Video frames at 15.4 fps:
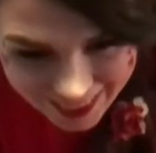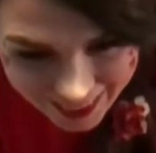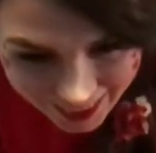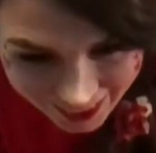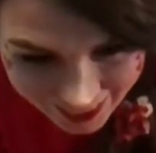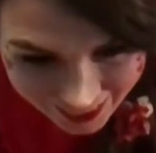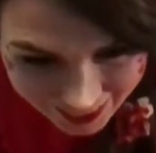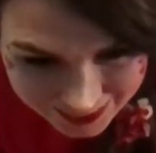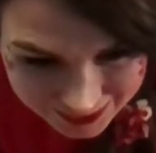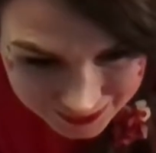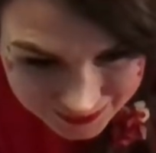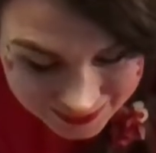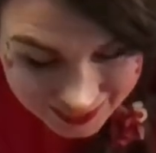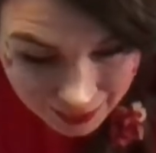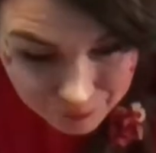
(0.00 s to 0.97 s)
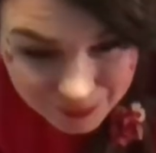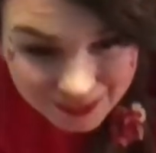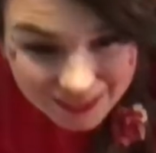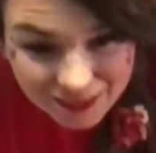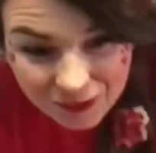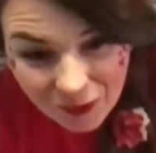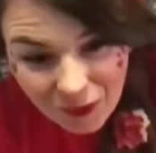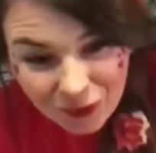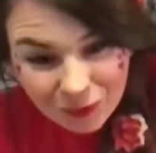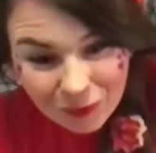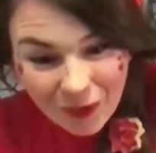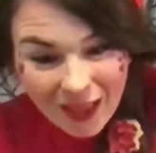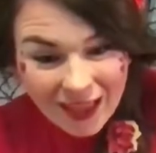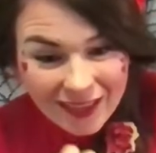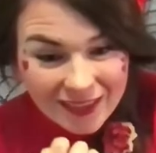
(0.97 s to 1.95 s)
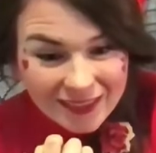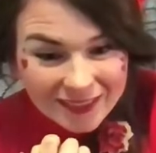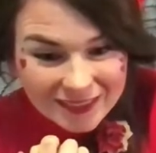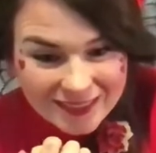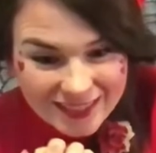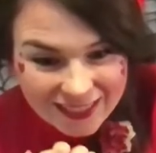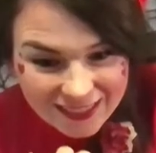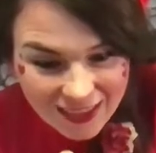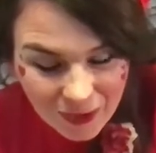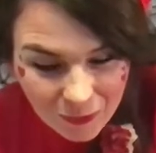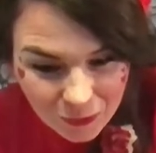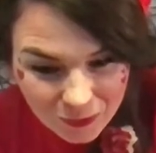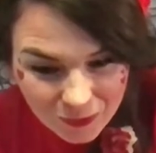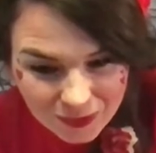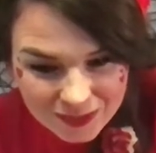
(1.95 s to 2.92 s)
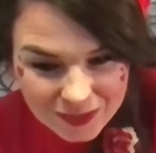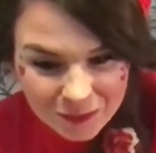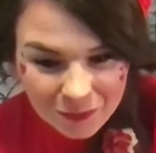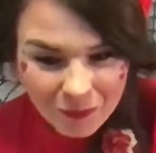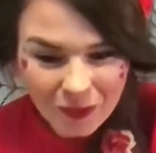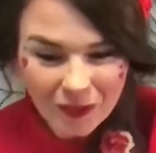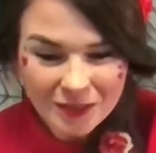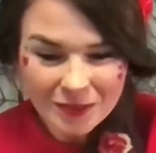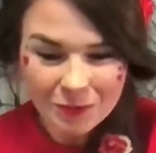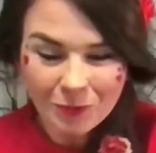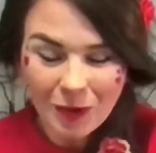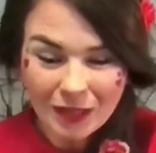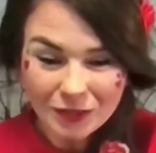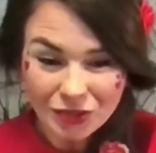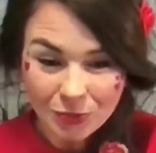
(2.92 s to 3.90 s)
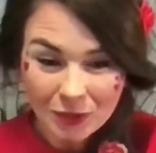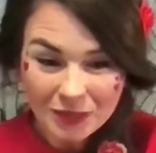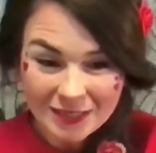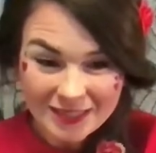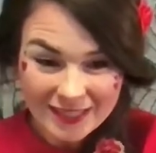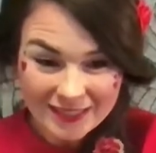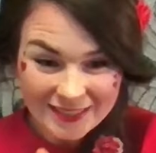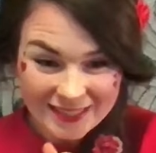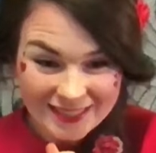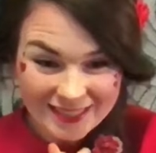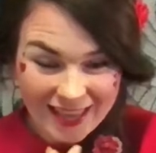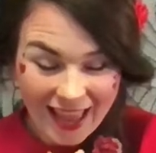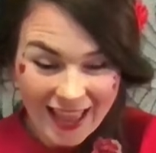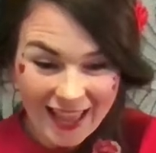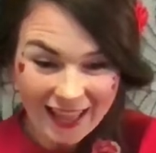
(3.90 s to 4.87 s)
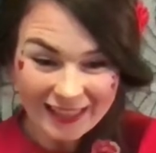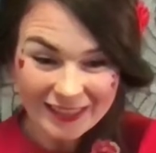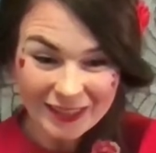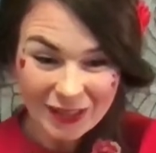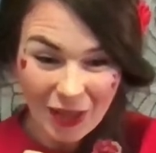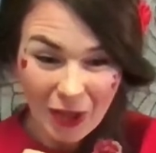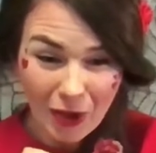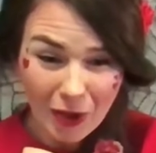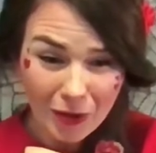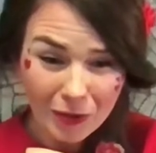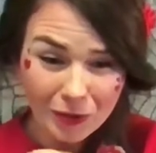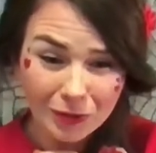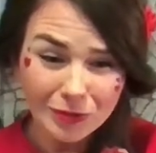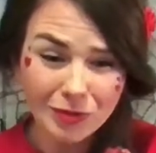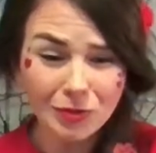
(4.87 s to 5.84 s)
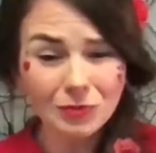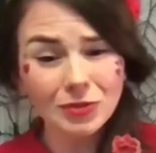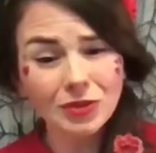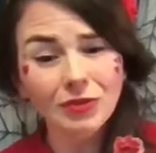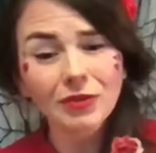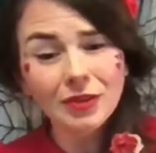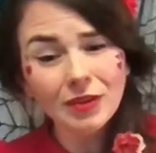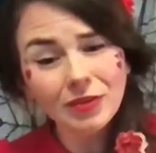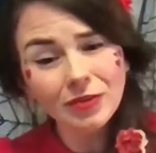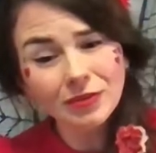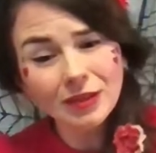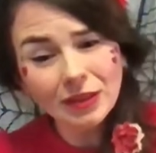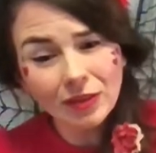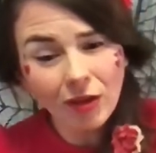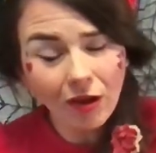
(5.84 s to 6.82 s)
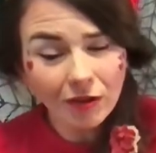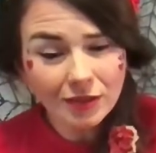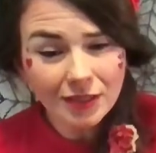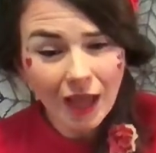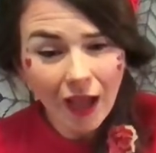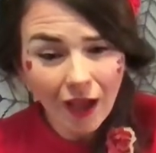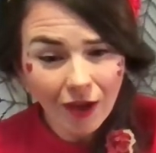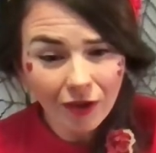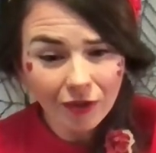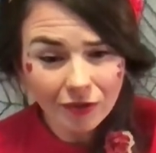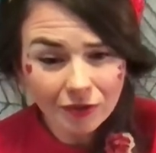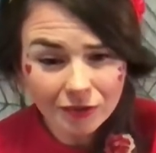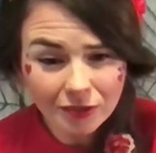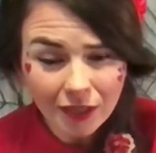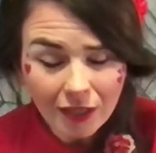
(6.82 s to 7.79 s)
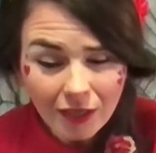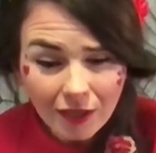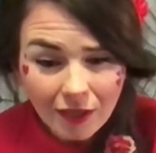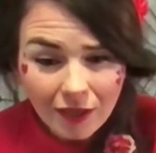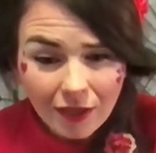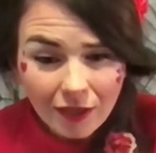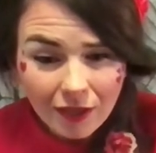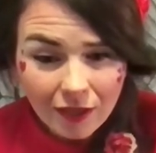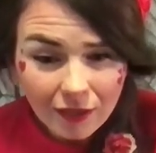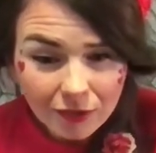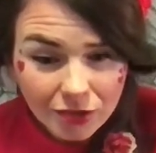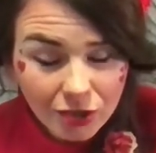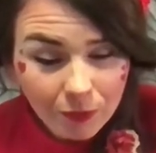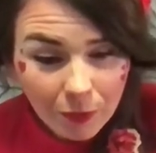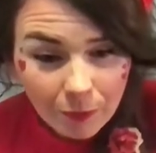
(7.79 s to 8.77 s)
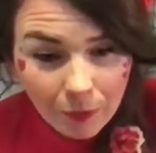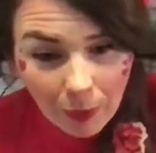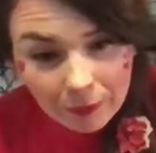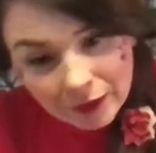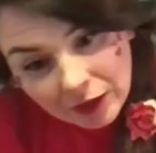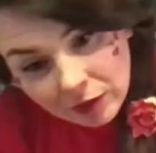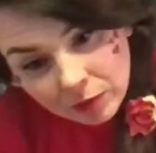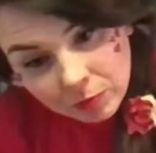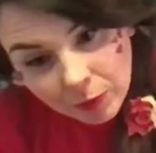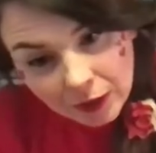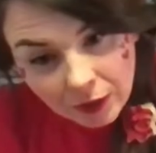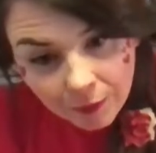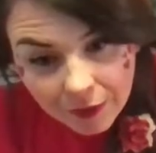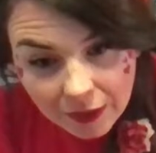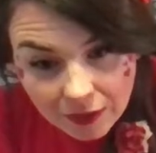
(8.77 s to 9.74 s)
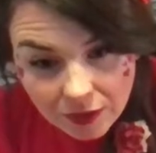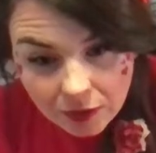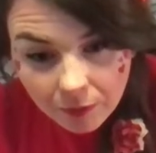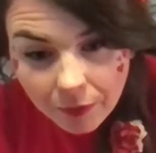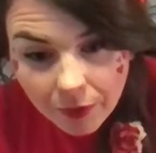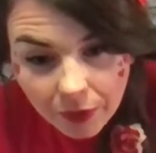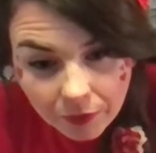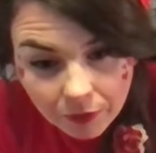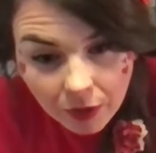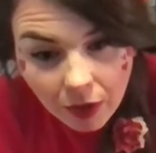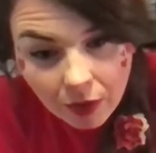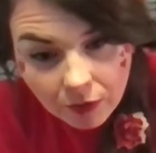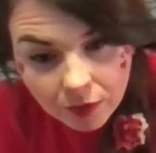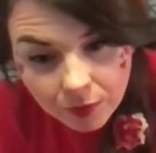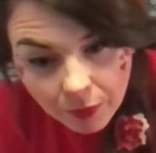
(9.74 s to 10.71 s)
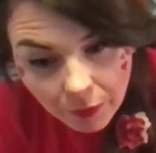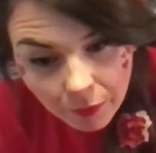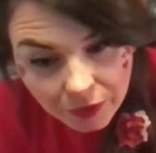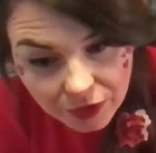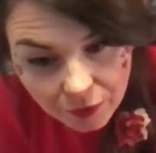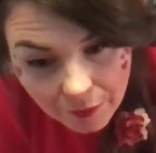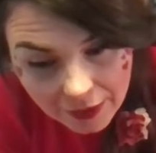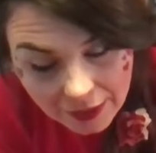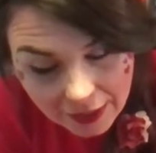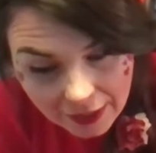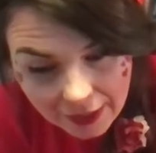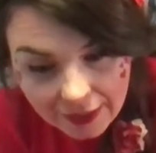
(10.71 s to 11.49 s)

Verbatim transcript: Uh, Luke and Emily in North Wales. Hello, we've got some lots of Welsh ones on today. Hello, so sorry that you're in lockdown oh, shall we probably all oh, well bits. Who knows what we're doing, hey?